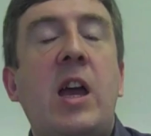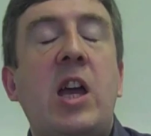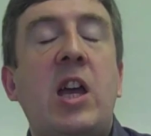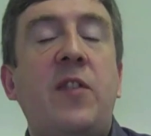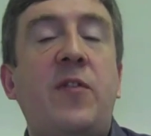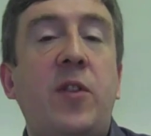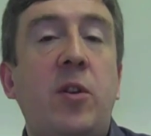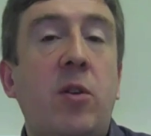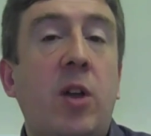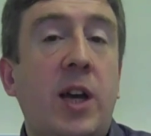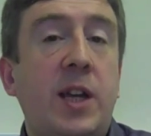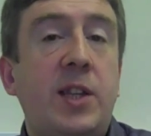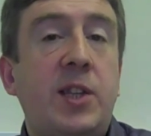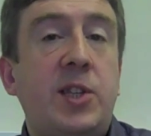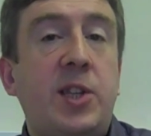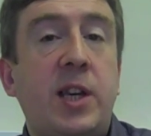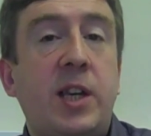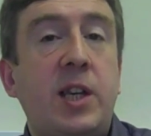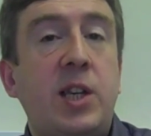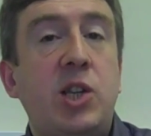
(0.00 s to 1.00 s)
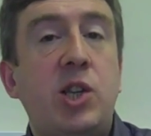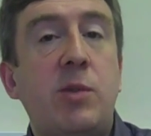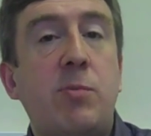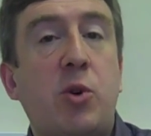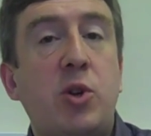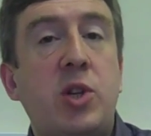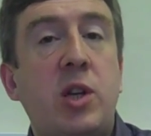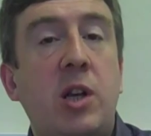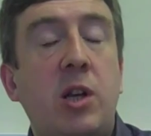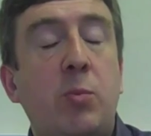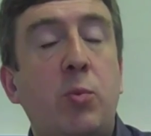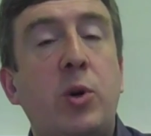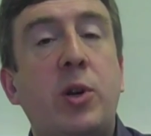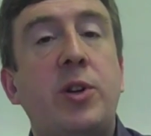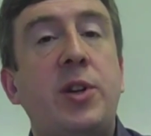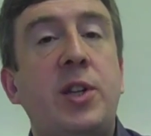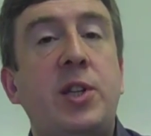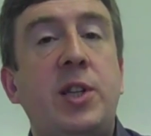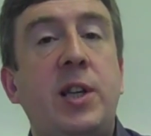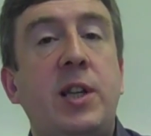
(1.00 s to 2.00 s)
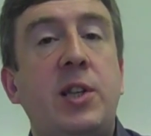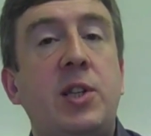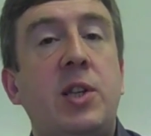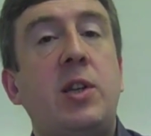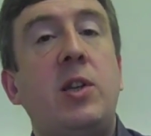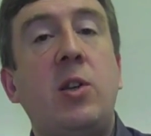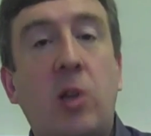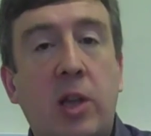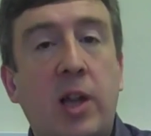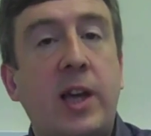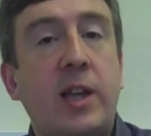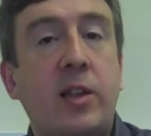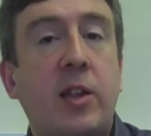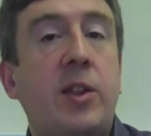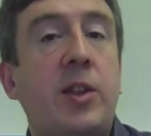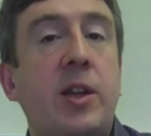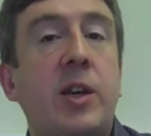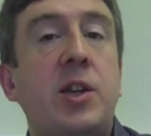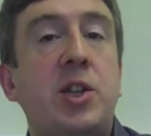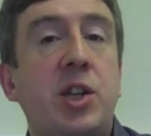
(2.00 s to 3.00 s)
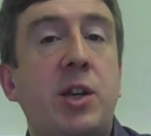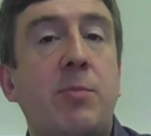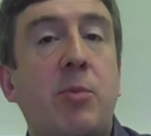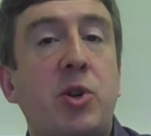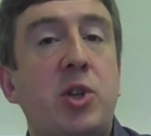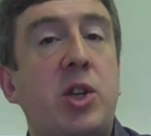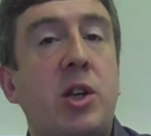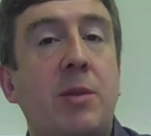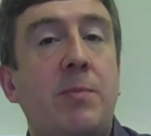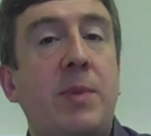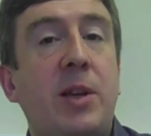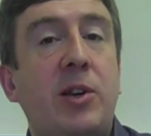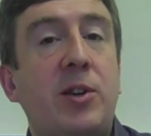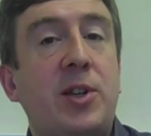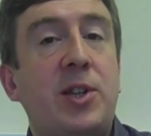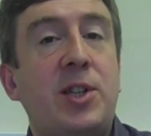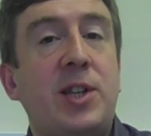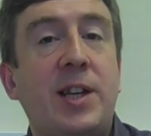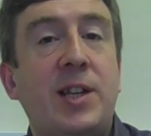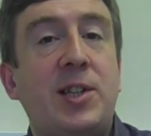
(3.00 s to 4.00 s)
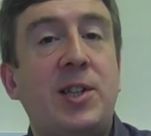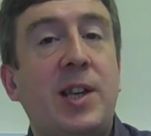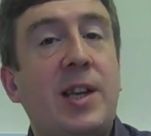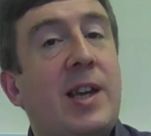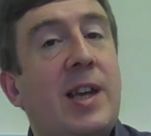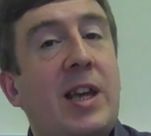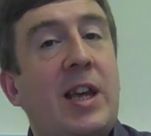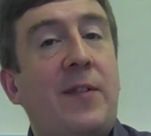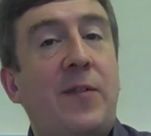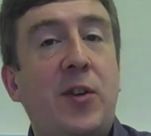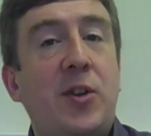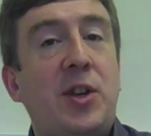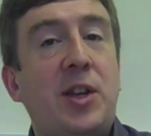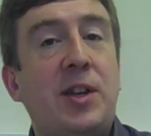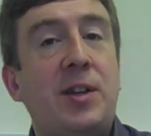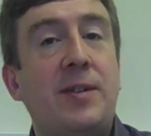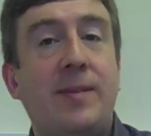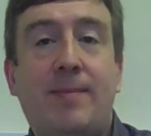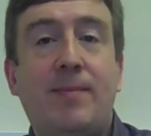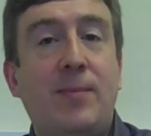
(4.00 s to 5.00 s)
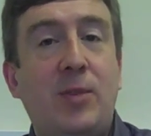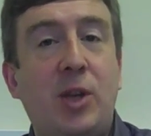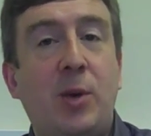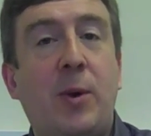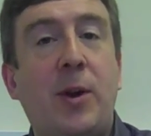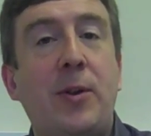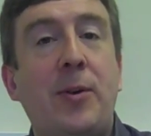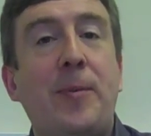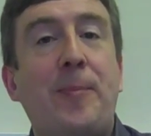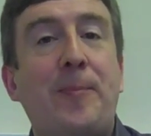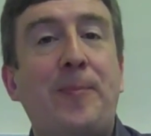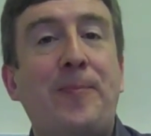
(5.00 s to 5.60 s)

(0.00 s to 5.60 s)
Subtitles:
If you like the second year module and were good at it, you'll like the third year module and be good at it. If you didn't, you won't.